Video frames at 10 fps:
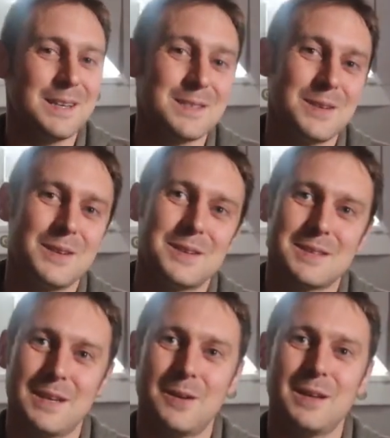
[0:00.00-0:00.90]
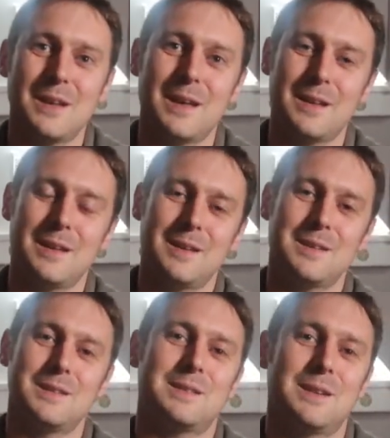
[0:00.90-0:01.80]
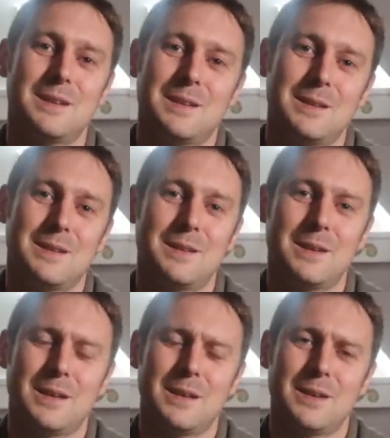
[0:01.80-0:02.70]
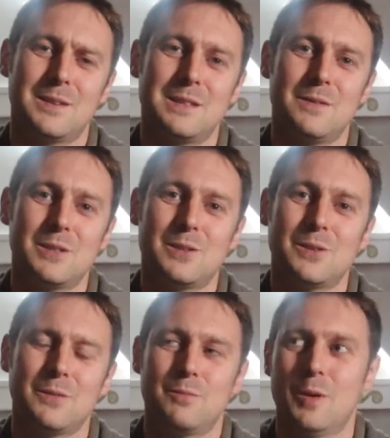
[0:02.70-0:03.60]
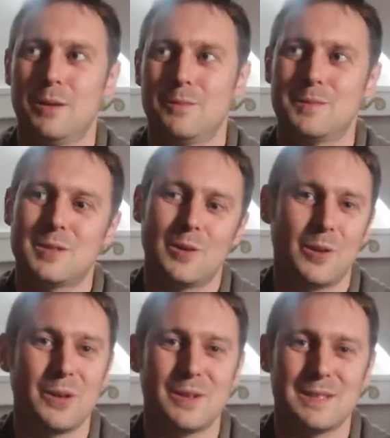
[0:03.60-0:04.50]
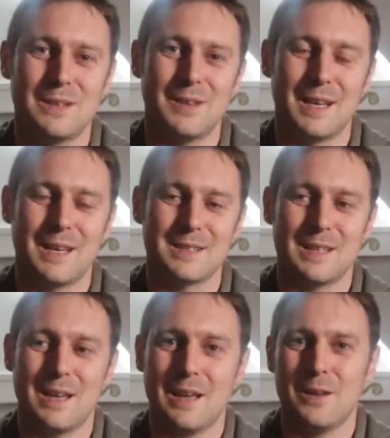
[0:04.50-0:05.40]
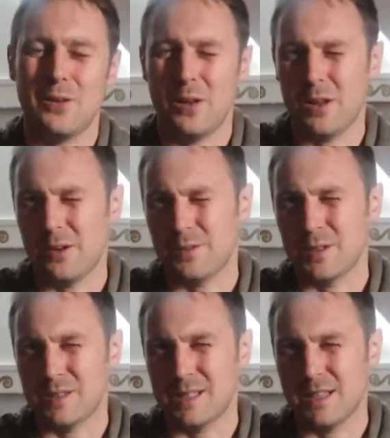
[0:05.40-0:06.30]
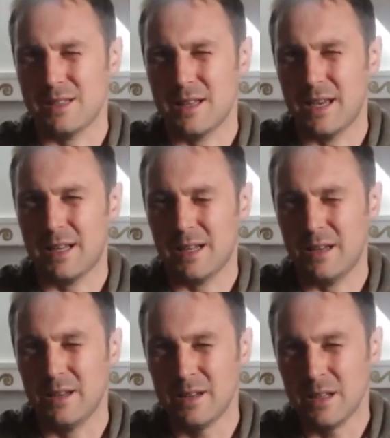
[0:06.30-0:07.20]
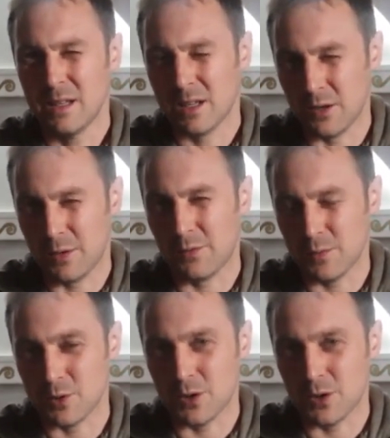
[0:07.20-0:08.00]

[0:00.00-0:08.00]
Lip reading: a series that like a TV show, well, it's no longer TV, I guess, that had a lot of success lately, coming from